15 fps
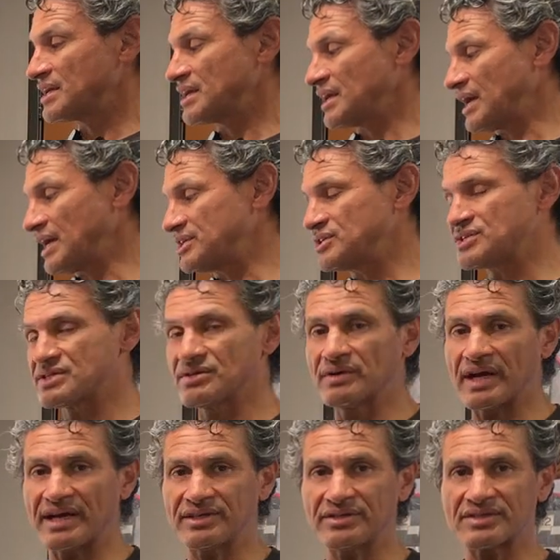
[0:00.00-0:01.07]
And you still
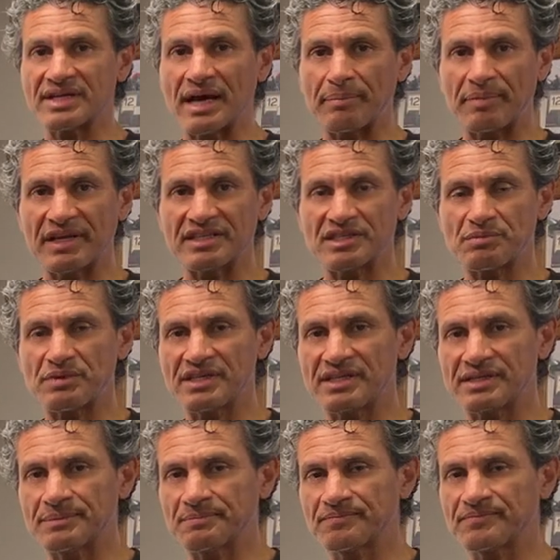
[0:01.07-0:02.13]
got your top end speed.
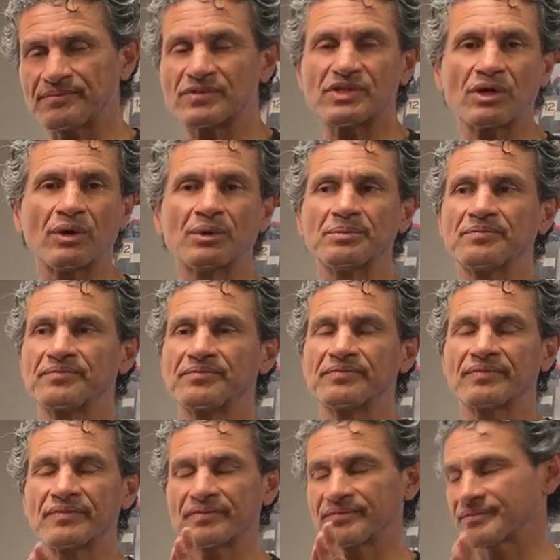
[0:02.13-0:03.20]
So,
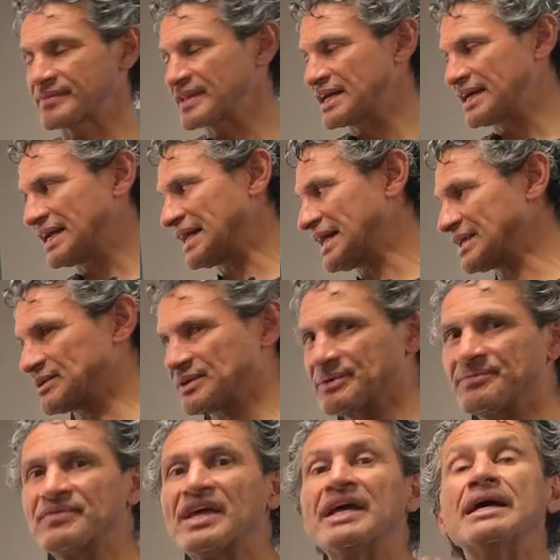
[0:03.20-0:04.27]
I don't know.
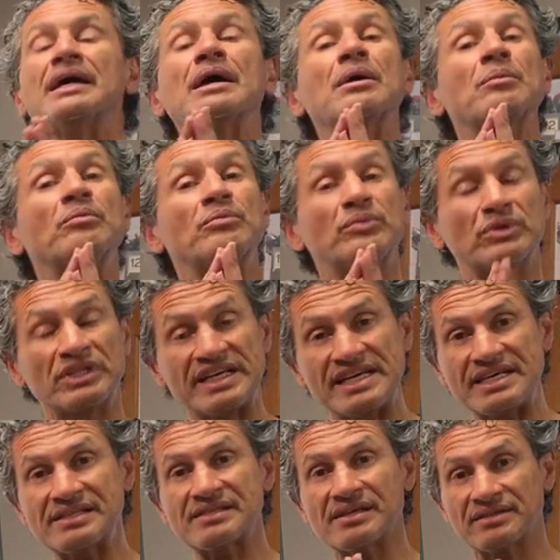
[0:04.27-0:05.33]

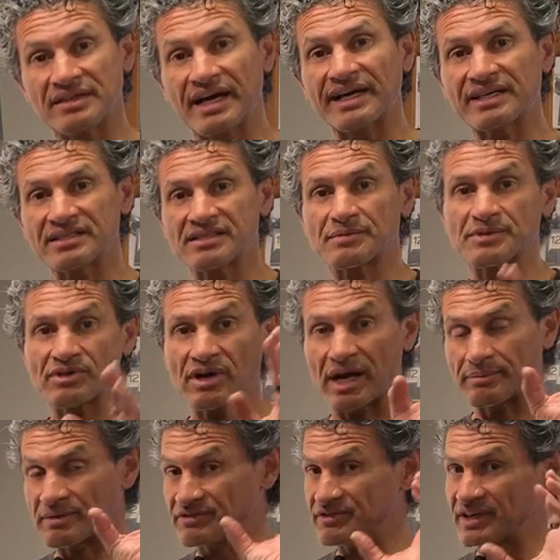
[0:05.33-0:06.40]
Please like and
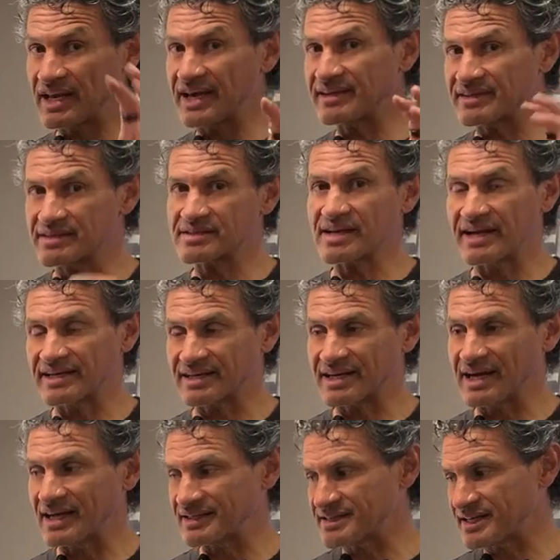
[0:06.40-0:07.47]
subscribe. If you like this kind of
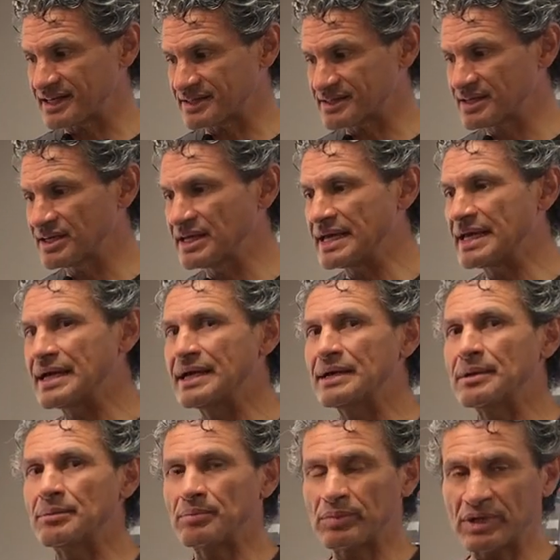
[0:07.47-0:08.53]
content,
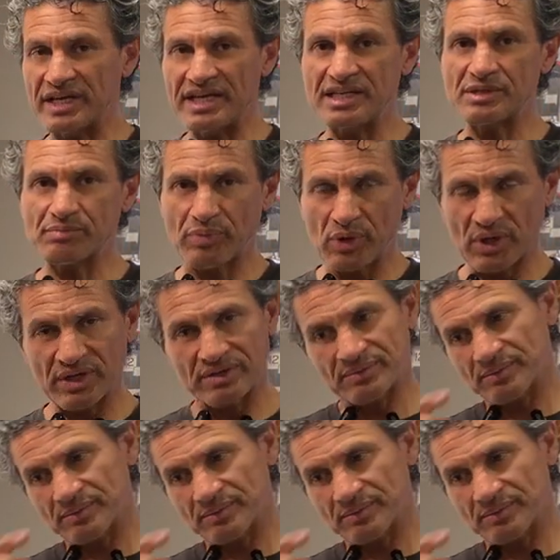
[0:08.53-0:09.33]
please put